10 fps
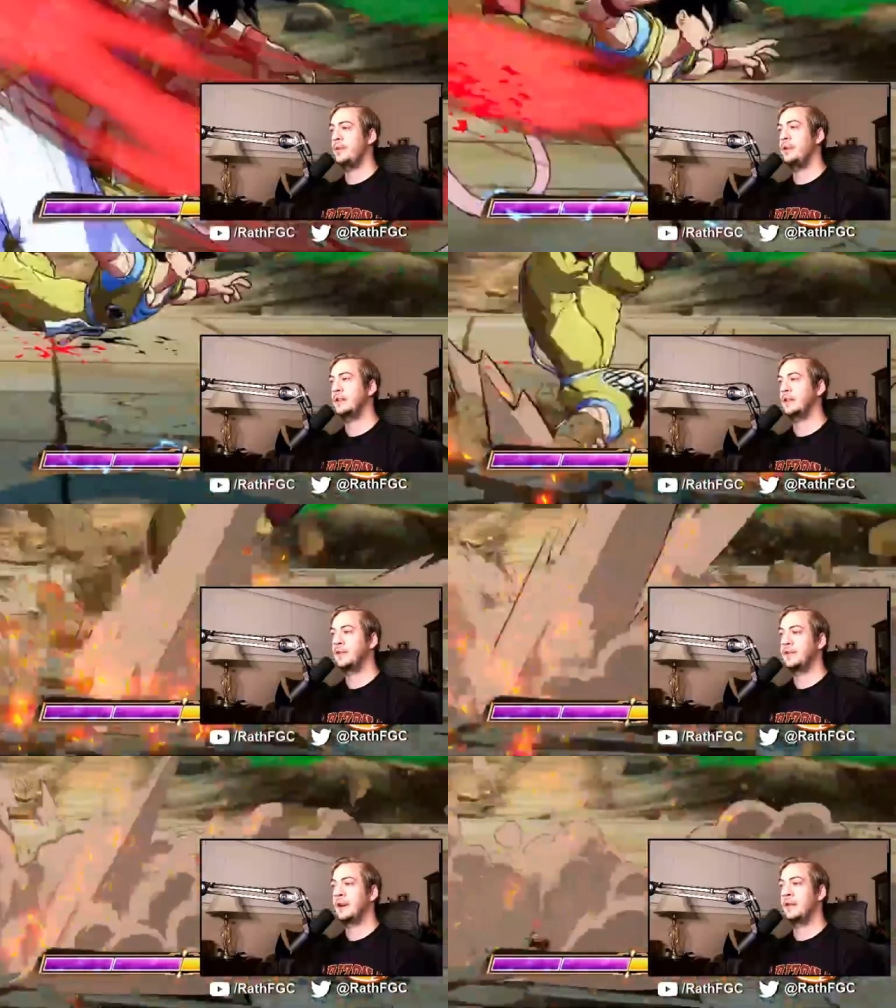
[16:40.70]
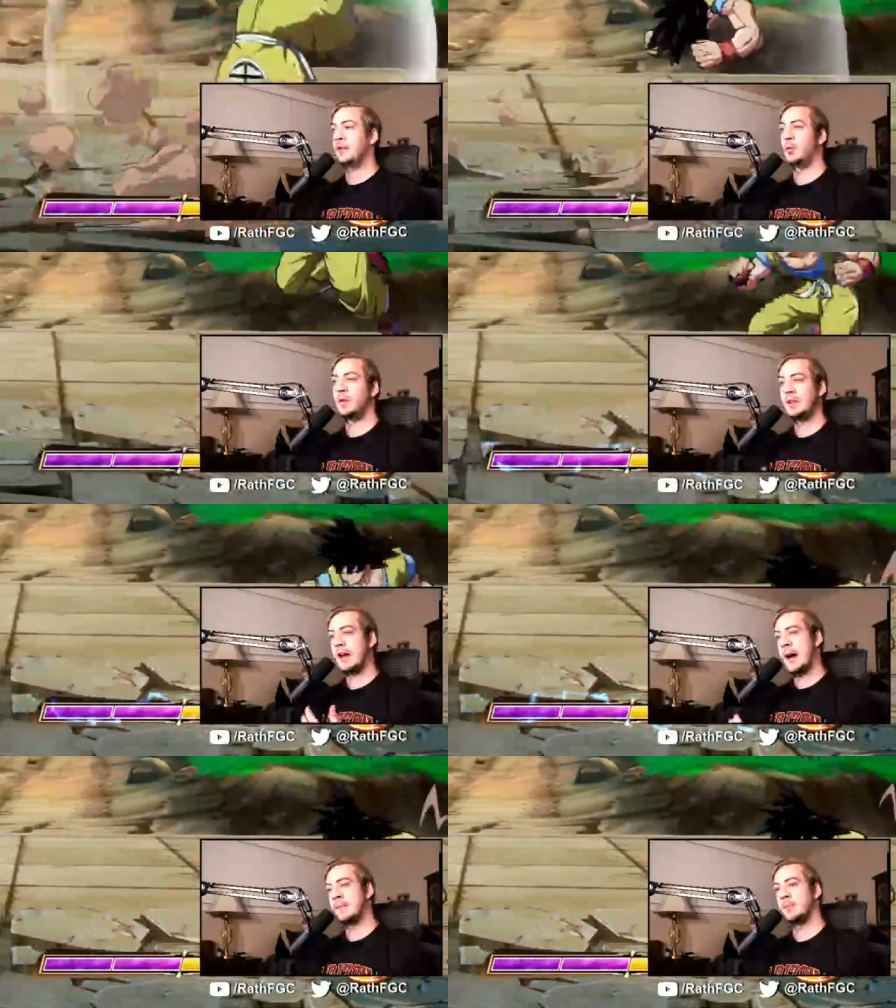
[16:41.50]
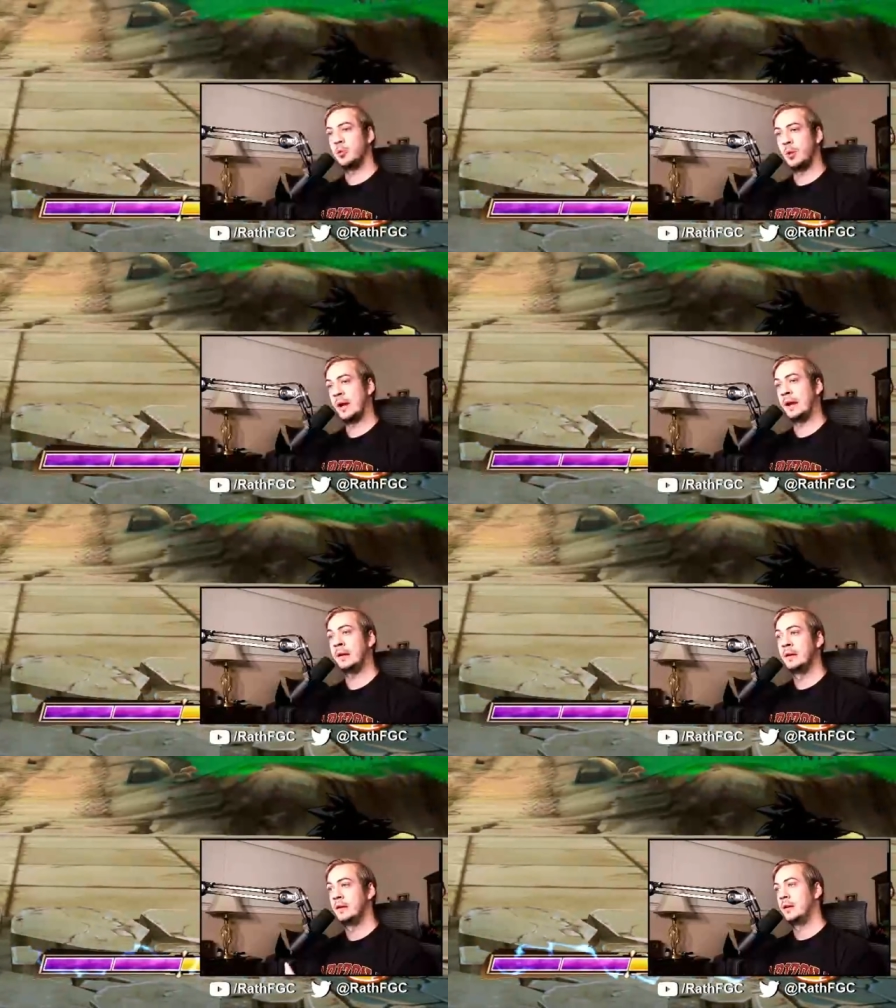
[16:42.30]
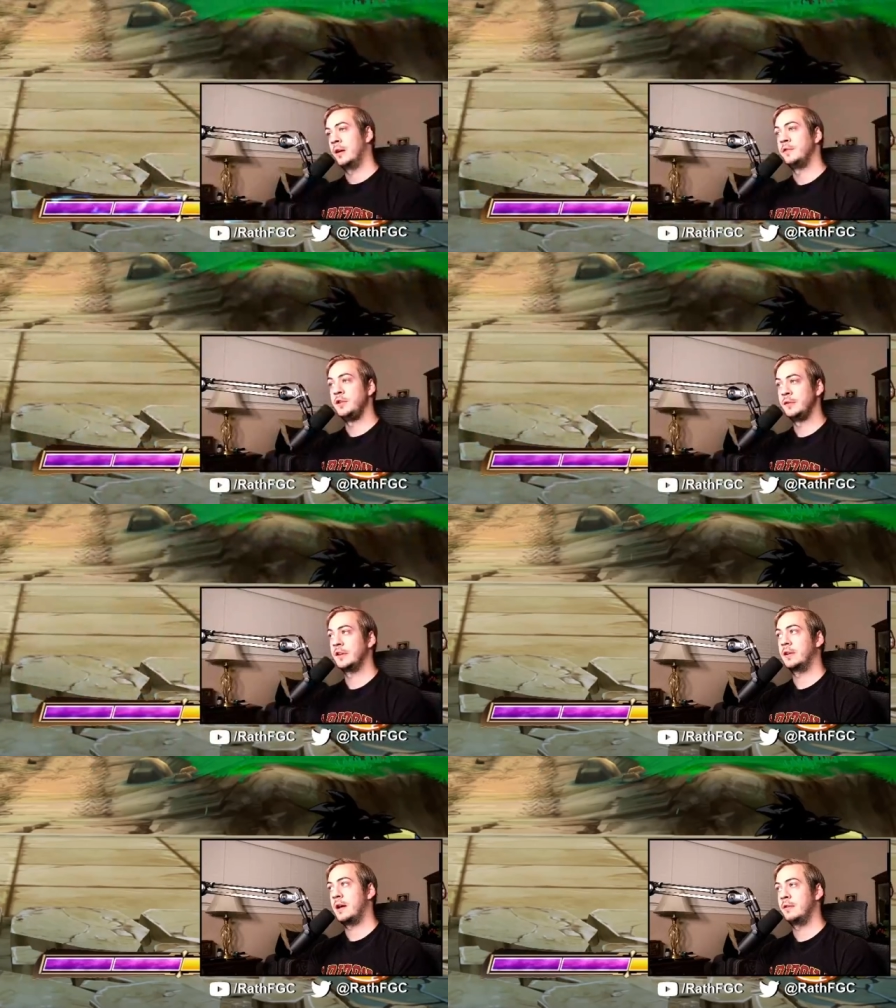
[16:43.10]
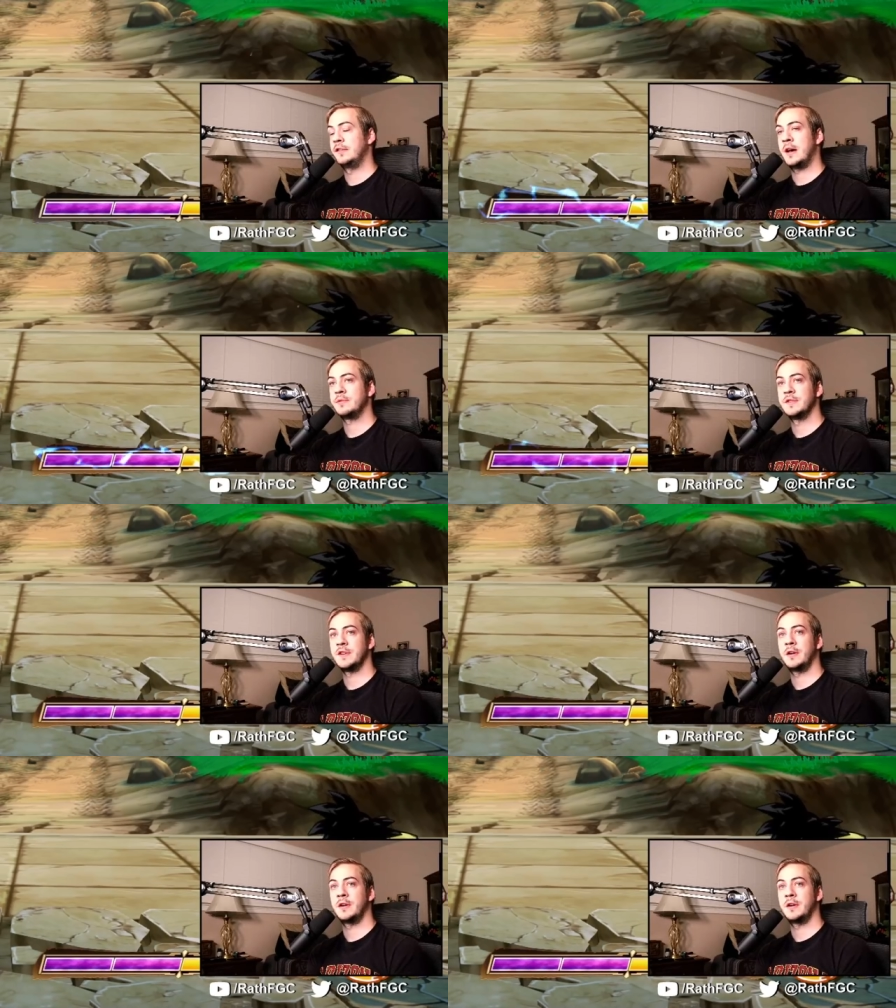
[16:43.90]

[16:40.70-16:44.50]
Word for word: you get to figure out like what the optimal way of using a lot of these options are.